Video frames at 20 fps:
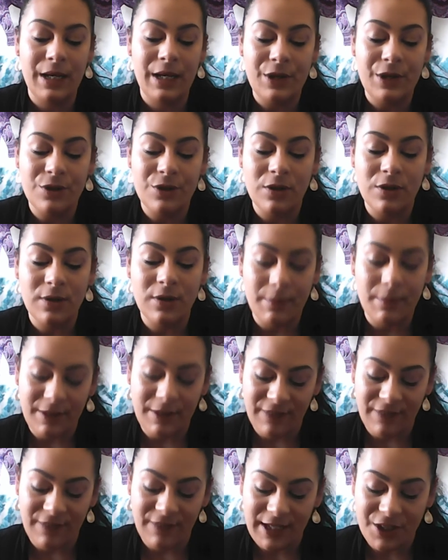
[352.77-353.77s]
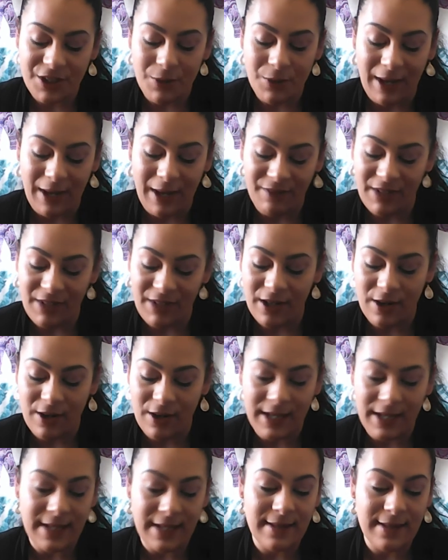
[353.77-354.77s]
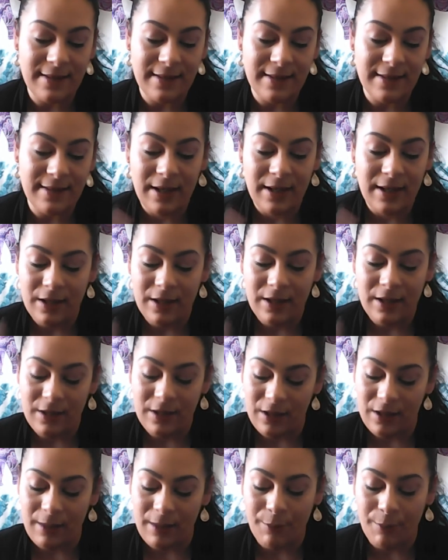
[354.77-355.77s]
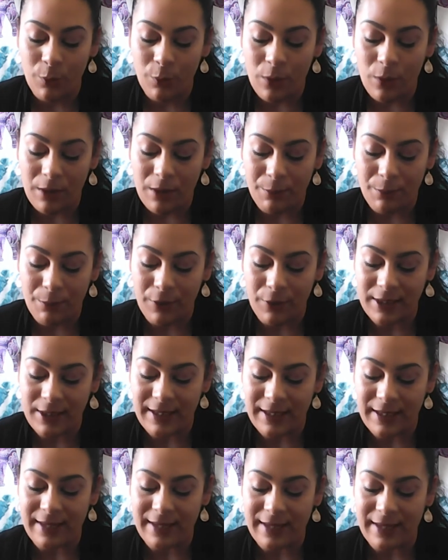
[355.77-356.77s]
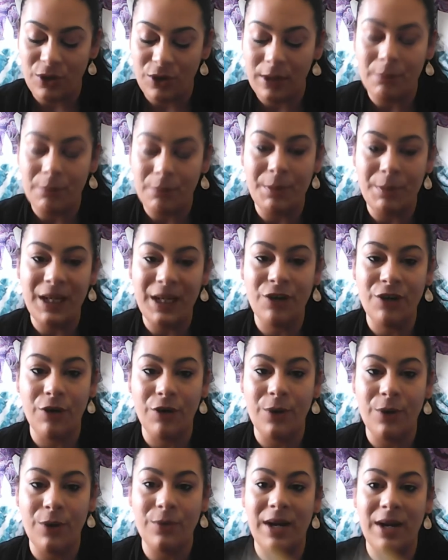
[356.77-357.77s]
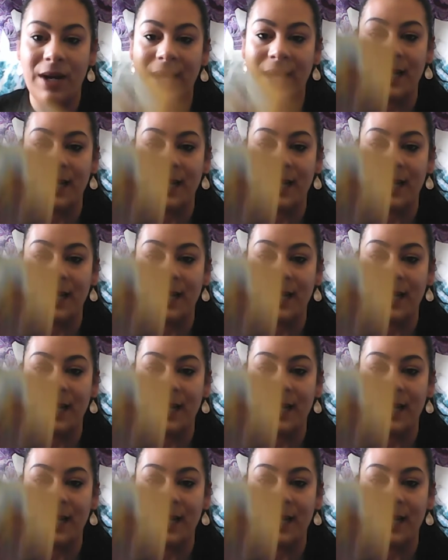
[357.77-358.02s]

So some advice you have here is number 1, princess. You can be your own knight.